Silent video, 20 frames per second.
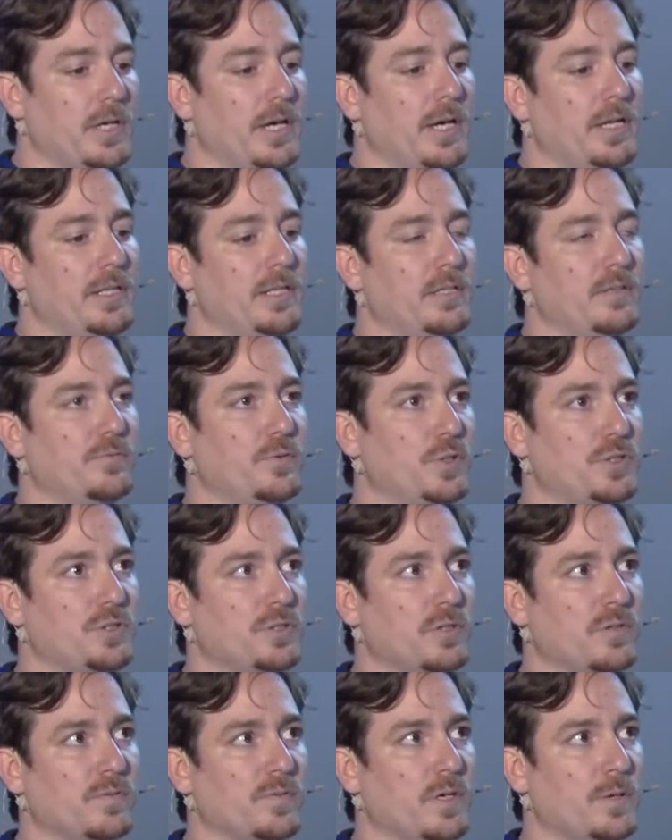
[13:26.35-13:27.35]
added a
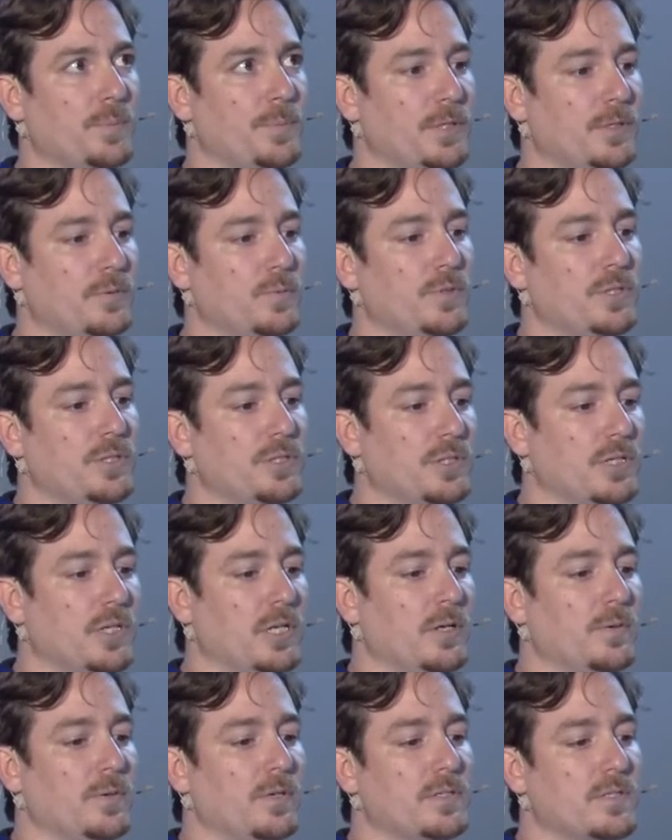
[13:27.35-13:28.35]
virtual environment which allowed